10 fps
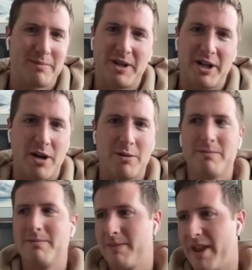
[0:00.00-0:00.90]

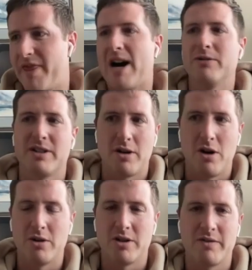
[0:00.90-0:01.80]

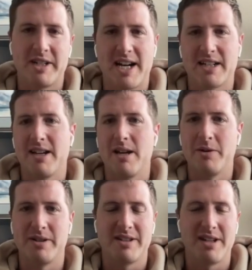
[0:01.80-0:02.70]
$1,000 from a tax
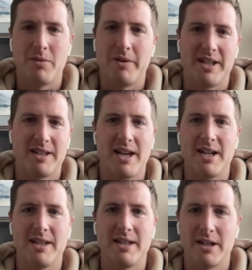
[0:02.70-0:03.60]
liability standpoint at the end
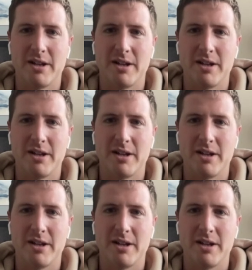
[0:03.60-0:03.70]
of the year,